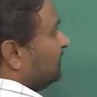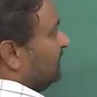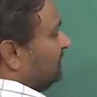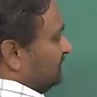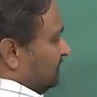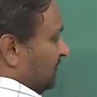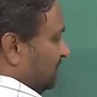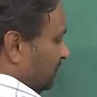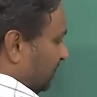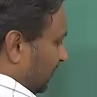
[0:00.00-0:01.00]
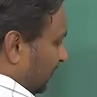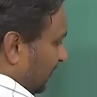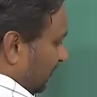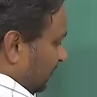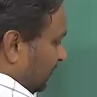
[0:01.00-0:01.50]
Each stage will
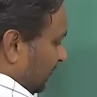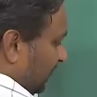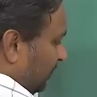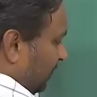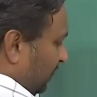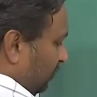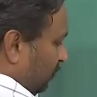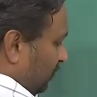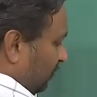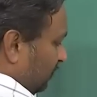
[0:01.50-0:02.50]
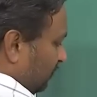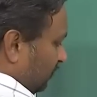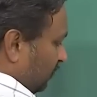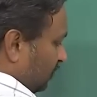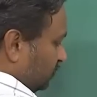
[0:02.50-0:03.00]
contain 8 by 2,
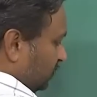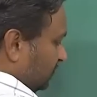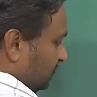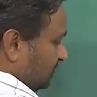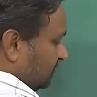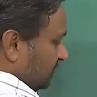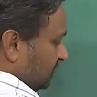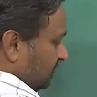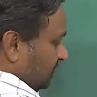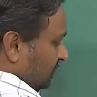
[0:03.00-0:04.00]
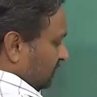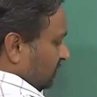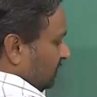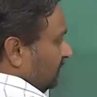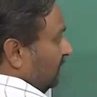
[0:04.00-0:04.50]
4 switches,
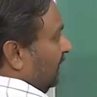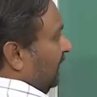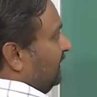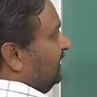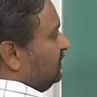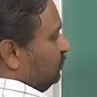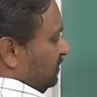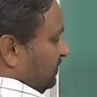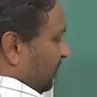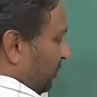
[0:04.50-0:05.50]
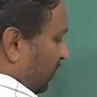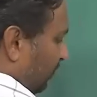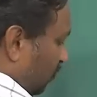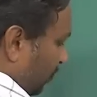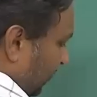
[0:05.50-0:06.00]
and each switch will be
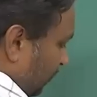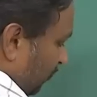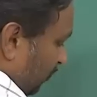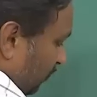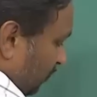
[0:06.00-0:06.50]
of 2 by 2